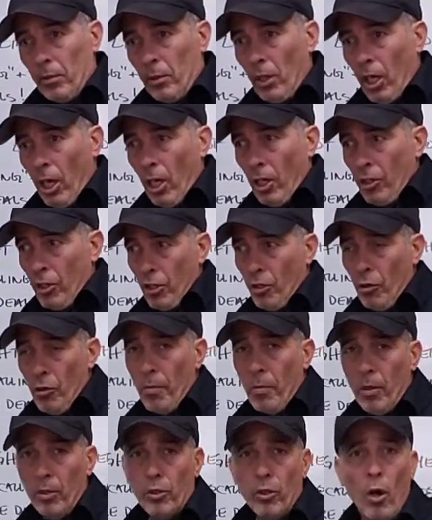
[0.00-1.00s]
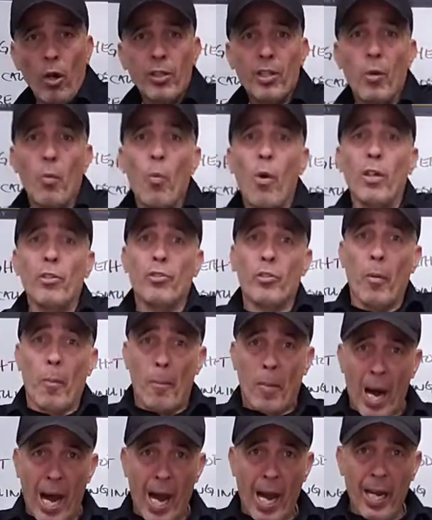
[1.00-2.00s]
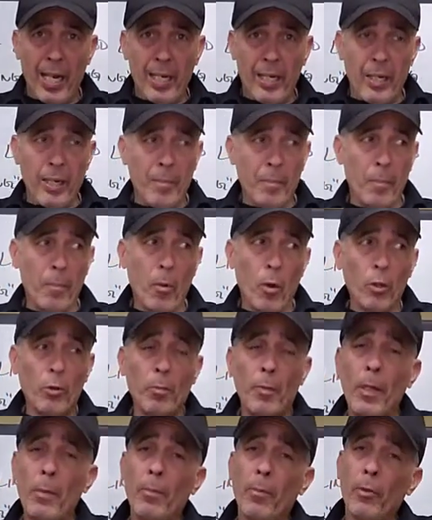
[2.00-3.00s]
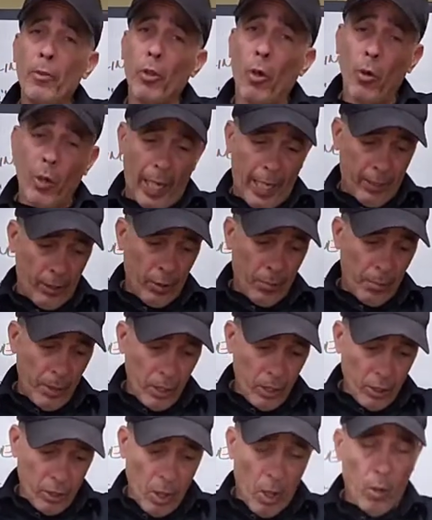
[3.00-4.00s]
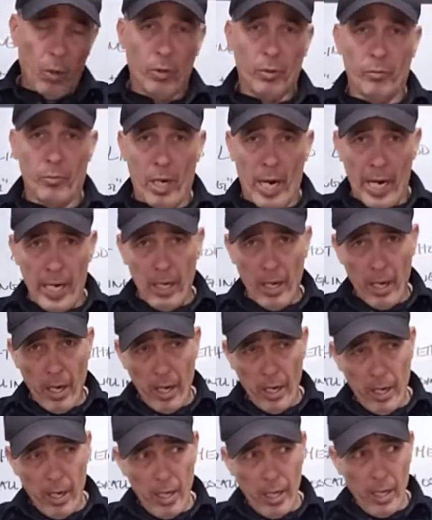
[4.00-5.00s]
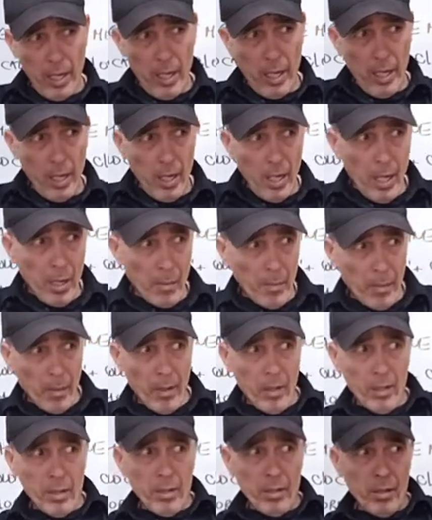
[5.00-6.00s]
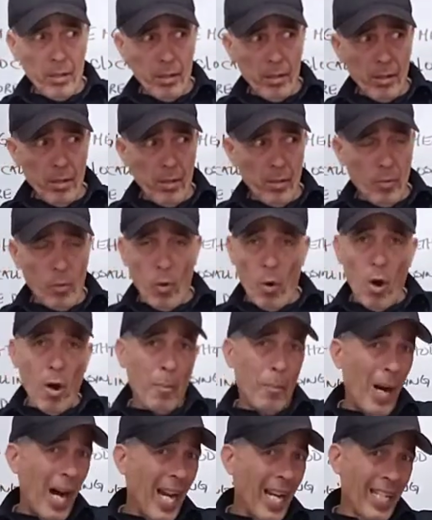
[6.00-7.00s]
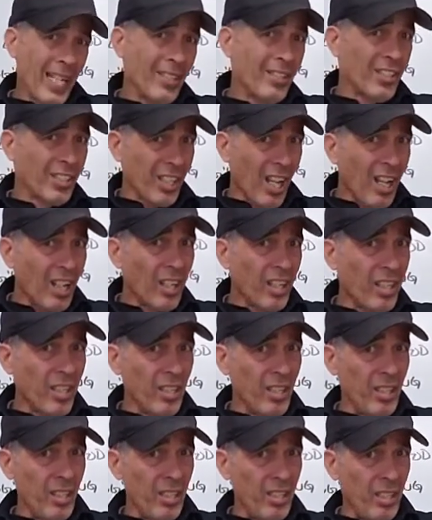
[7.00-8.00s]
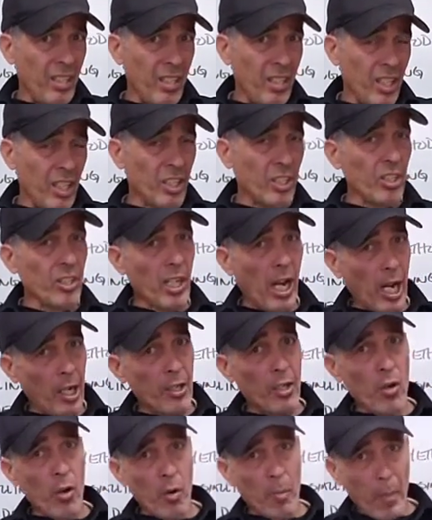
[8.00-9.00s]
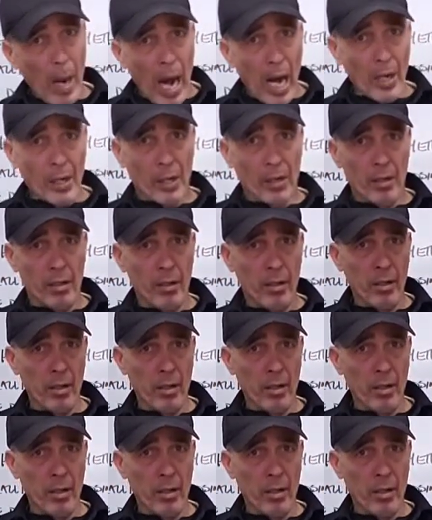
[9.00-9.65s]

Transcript: The consumer doesn't want to buy. Most people don't like to be sold, right? But we're all buying and selling. It's just how you go about it.